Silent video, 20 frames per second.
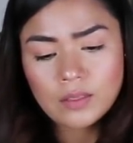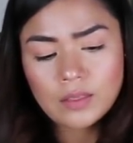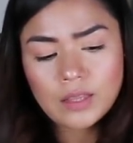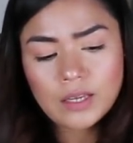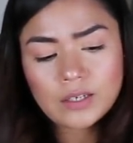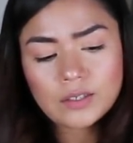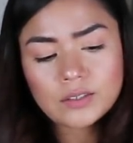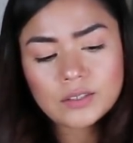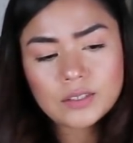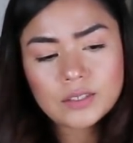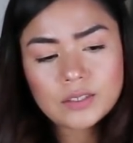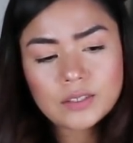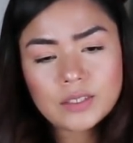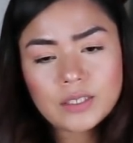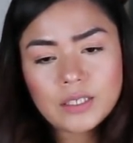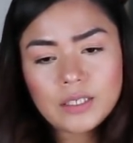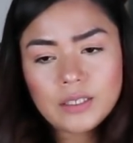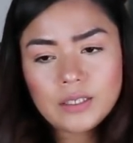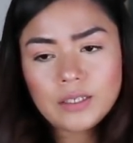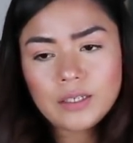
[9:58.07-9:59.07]
There's a
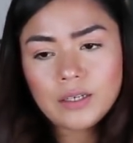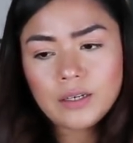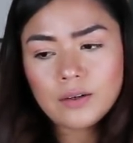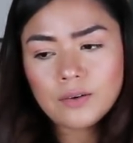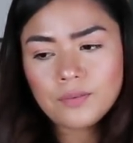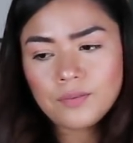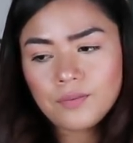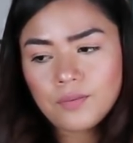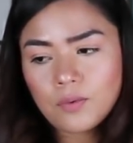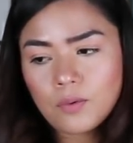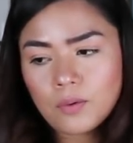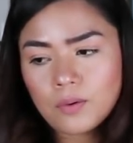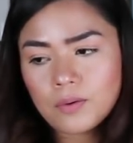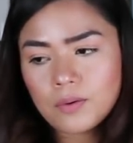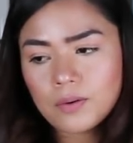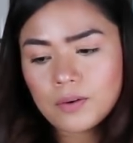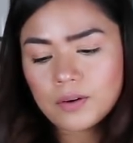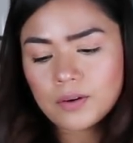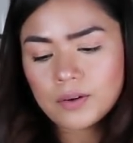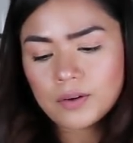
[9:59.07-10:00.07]
need here
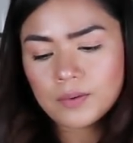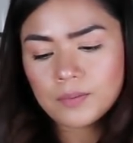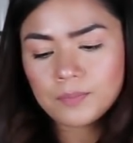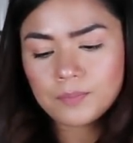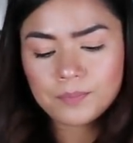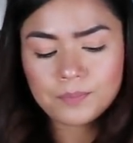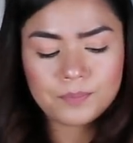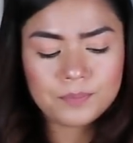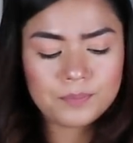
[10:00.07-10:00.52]
for